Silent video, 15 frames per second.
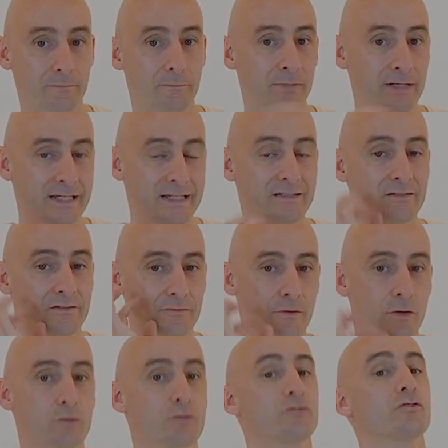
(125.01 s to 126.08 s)
Please
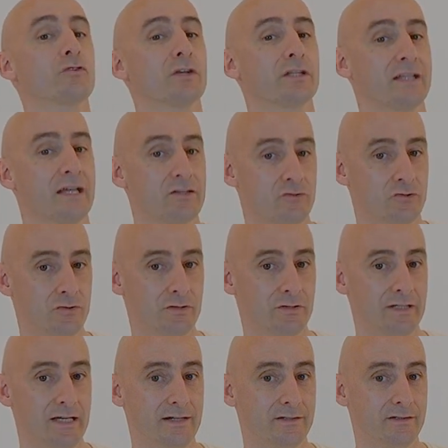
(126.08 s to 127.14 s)
focus your attention
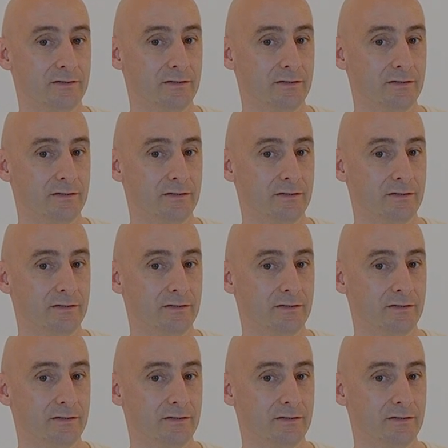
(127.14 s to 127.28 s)
there.